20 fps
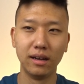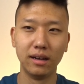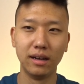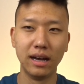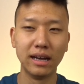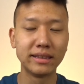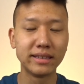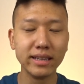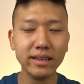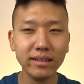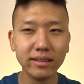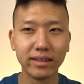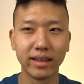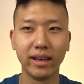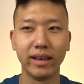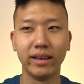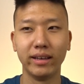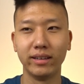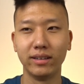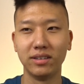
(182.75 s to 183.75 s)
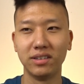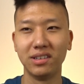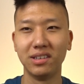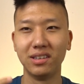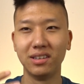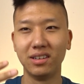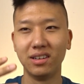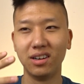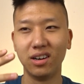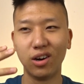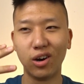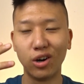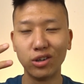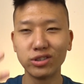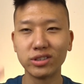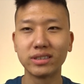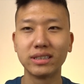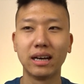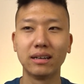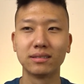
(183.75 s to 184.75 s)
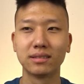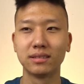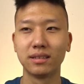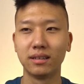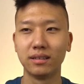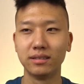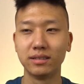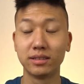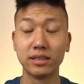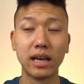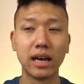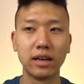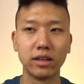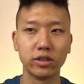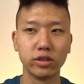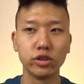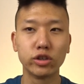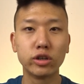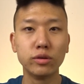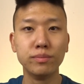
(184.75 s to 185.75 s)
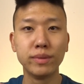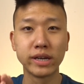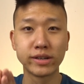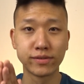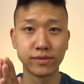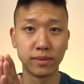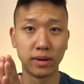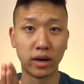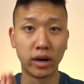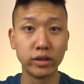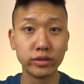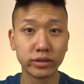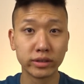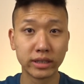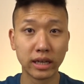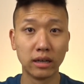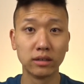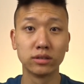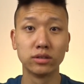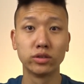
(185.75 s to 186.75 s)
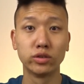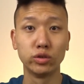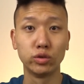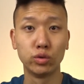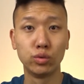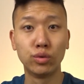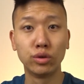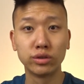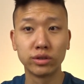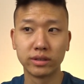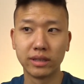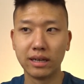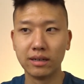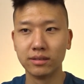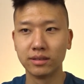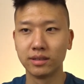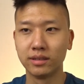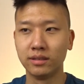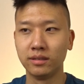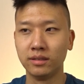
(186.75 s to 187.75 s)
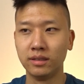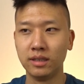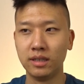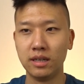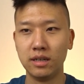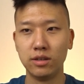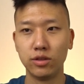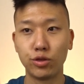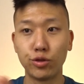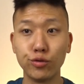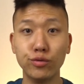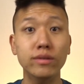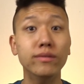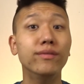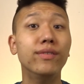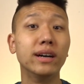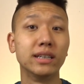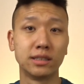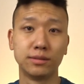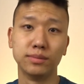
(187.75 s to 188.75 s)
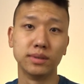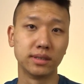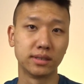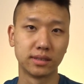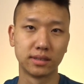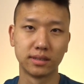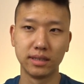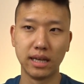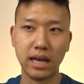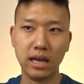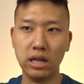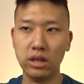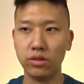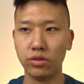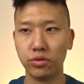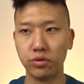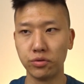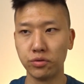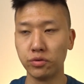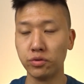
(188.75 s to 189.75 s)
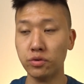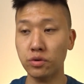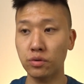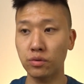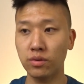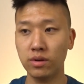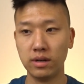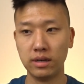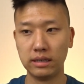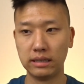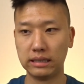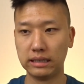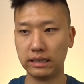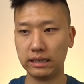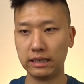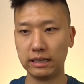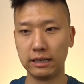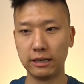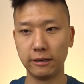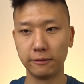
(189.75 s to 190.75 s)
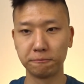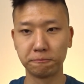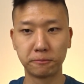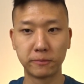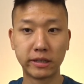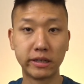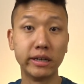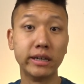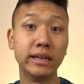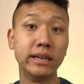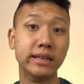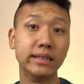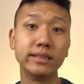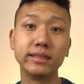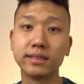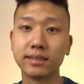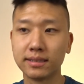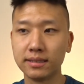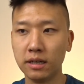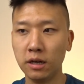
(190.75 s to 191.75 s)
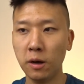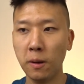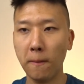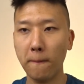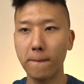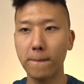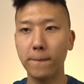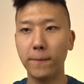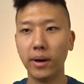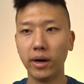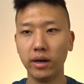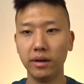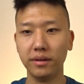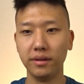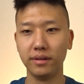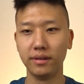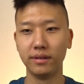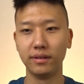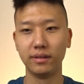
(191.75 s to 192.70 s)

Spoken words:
at the end of the day, $100,000, yeah, you can make from 100,000 to 200,000 through investments and through good hits, but